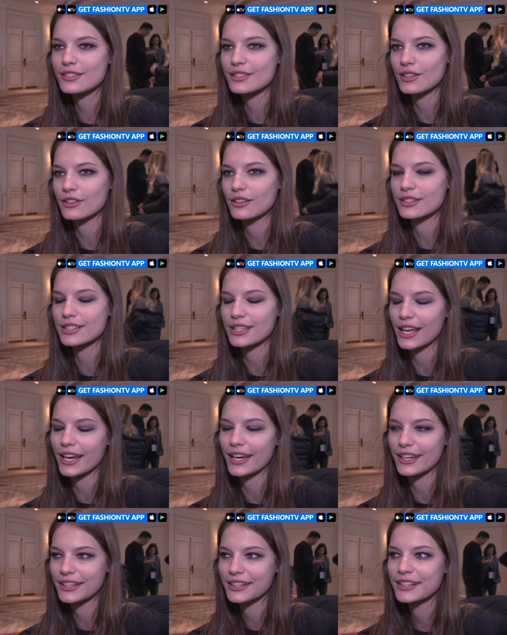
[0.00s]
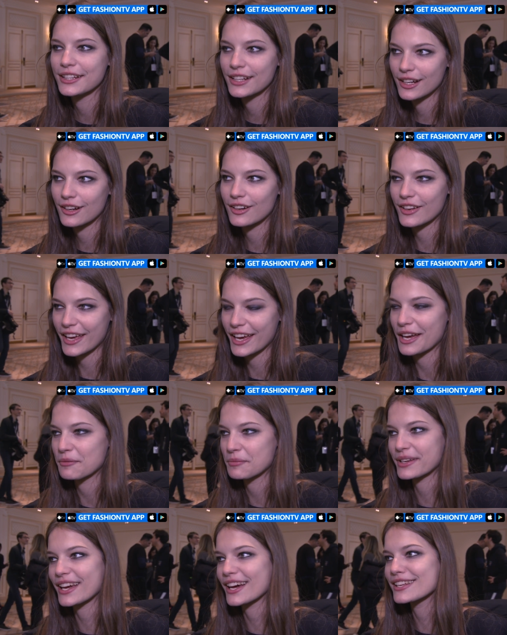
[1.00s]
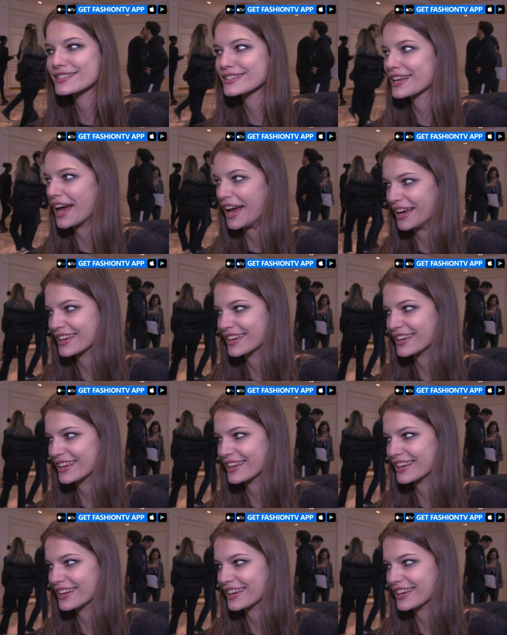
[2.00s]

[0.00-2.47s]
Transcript: so it's like, okay, because I,